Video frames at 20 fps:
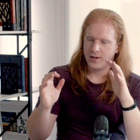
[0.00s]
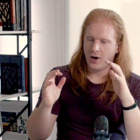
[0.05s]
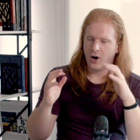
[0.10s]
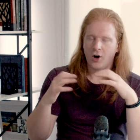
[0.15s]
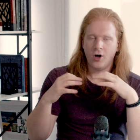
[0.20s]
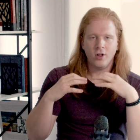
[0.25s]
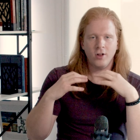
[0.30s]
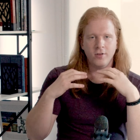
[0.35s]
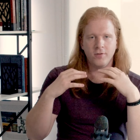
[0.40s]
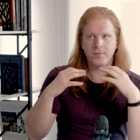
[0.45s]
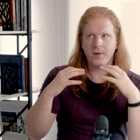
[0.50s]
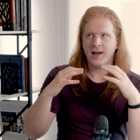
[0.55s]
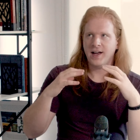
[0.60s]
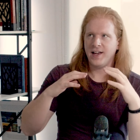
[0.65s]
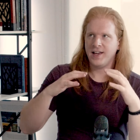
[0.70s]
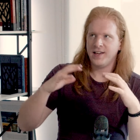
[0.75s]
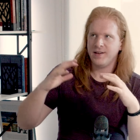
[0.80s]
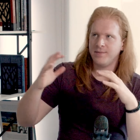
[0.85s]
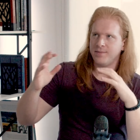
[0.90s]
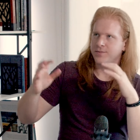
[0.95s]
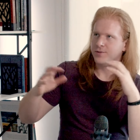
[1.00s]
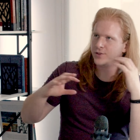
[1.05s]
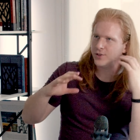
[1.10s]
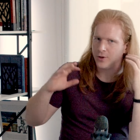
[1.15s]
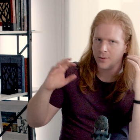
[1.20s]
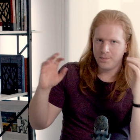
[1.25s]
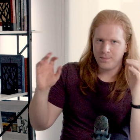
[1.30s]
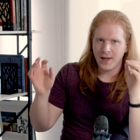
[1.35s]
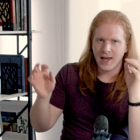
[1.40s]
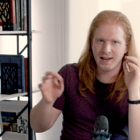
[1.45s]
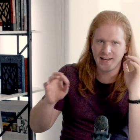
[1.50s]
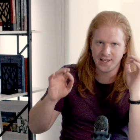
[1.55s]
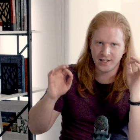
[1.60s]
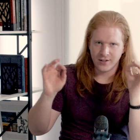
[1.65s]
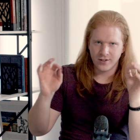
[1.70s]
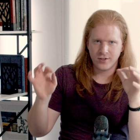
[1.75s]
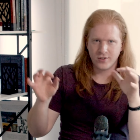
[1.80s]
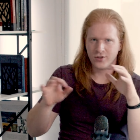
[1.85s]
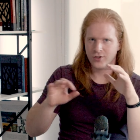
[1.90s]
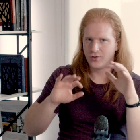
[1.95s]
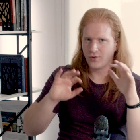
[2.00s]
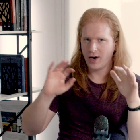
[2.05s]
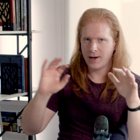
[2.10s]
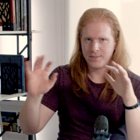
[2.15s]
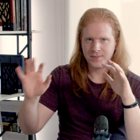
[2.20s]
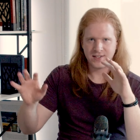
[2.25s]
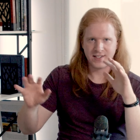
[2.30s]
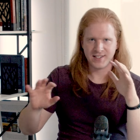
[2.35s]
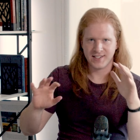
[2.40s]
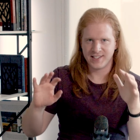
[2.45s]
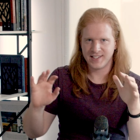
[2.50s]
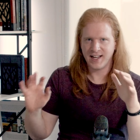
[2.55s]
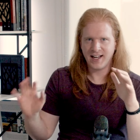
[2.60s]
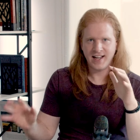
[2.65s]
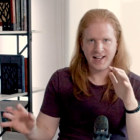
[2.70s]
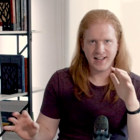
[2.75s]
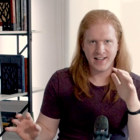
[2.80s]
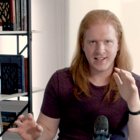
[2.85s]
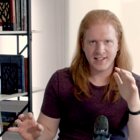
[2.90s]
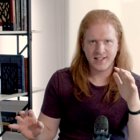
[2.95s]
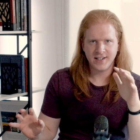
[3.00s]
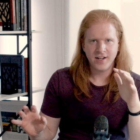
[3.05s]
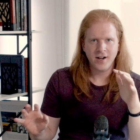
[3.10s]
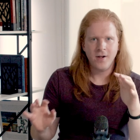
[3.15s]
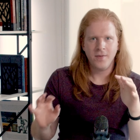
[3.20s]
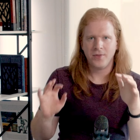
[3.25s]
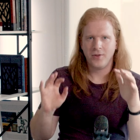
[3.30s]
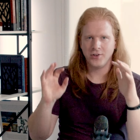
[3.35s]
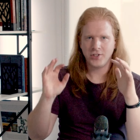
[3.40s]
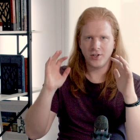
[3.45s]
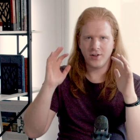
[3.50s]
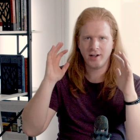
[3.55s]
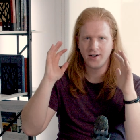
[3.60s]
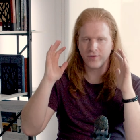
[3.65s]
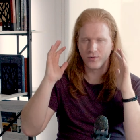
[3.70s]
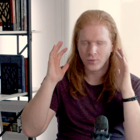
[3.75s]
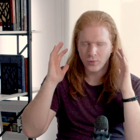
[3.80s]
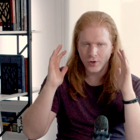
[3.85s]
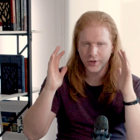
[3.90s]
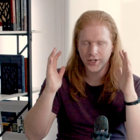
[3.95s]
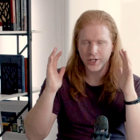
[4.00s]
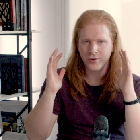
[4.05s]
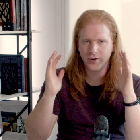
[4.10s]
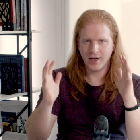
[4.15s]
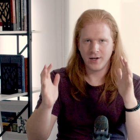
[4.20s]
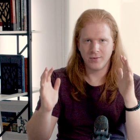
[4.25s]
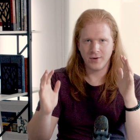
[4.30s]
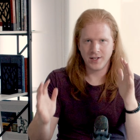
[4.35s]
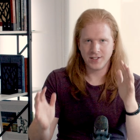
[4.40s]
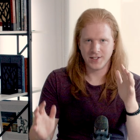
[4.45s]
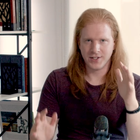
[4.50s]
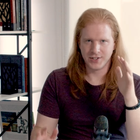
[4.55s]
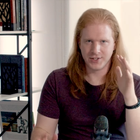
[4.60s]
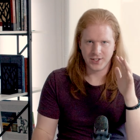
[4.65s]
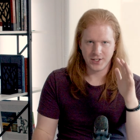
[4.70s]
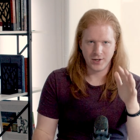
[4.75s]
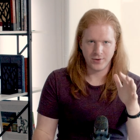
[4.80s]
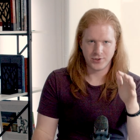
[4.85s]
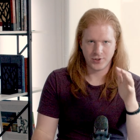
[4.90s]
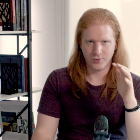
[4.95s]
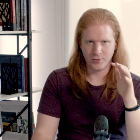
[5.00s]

All of my little petty gripes aside, there's a lot of really great reasons to use a